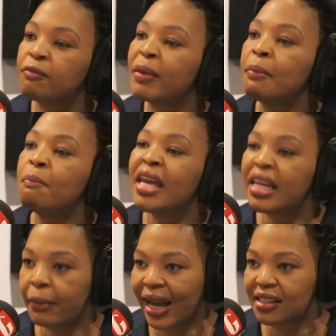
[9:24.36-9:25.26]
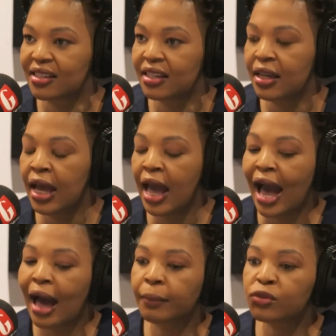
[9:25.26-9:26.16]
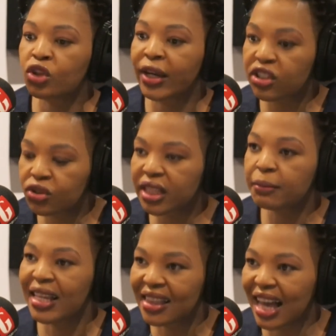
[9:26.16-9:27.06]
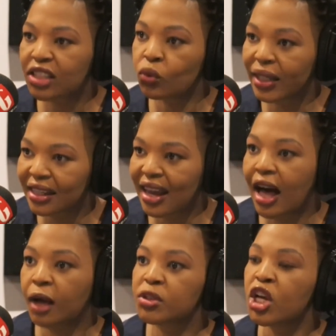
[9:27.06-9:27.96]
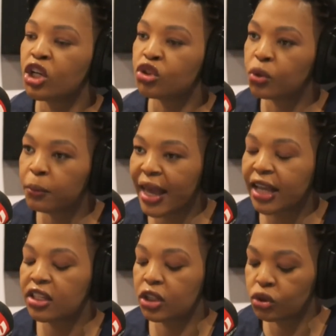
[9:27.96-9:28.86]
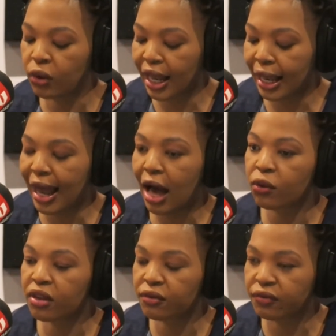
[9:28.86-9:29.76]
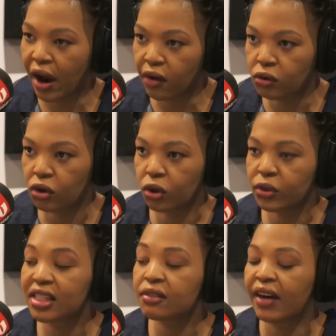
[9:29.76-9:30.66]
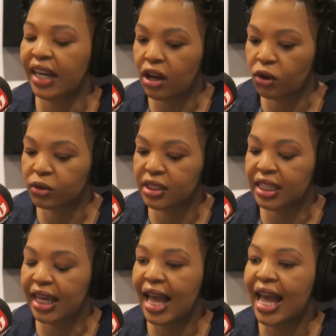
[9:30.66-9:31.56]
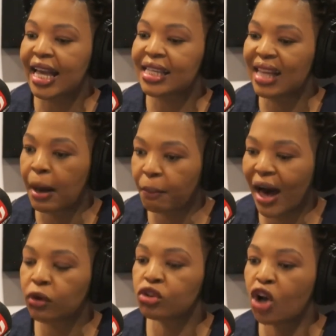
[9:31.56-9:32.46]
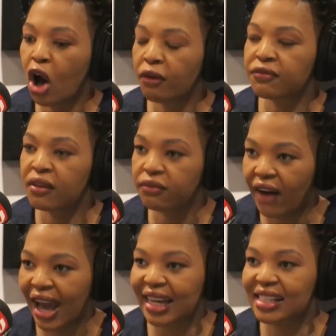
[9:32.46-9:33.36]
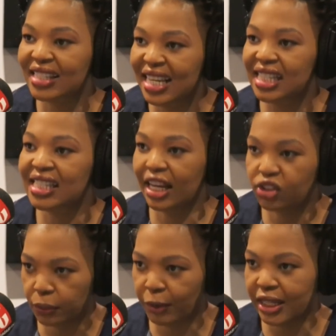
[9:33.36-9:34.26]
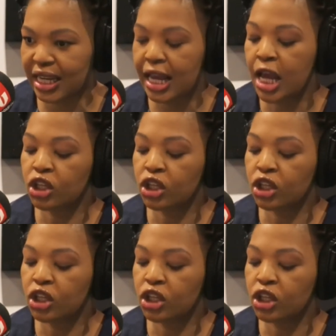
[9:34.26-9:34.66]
have been minimized. So in treatment, that's what it helps to allow the viral load. If viral load is the amount of the virus inside your body,